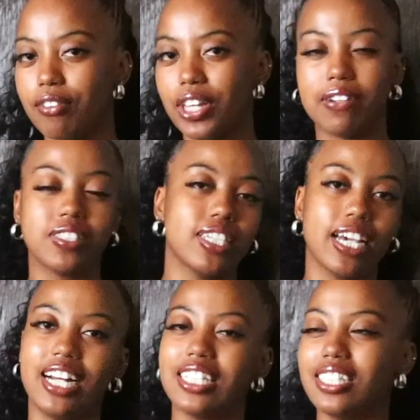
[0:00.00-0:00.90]
If you have
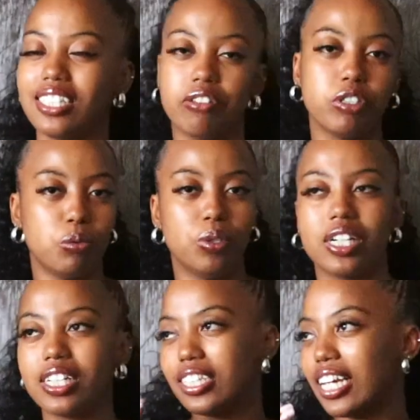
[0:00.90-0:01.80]
side hustles, now it's
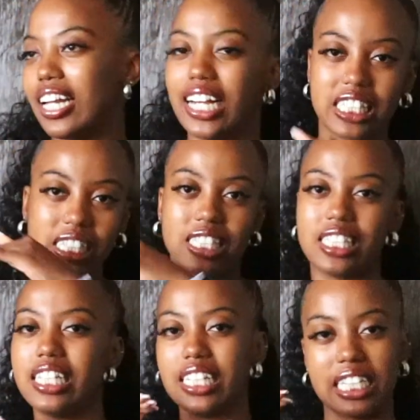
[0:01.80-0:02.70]
work, side hustles,
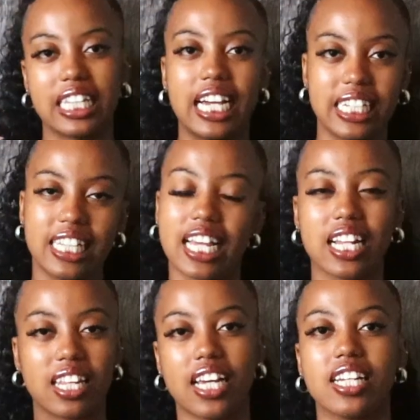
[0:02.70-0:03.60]
this, that,
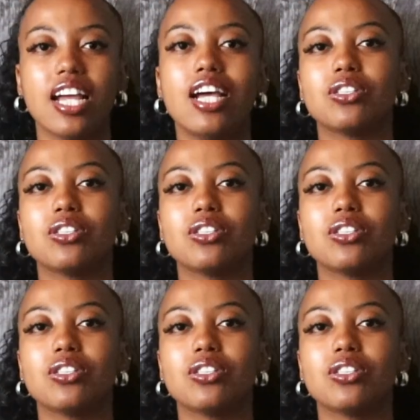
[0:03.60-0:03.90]
that, that.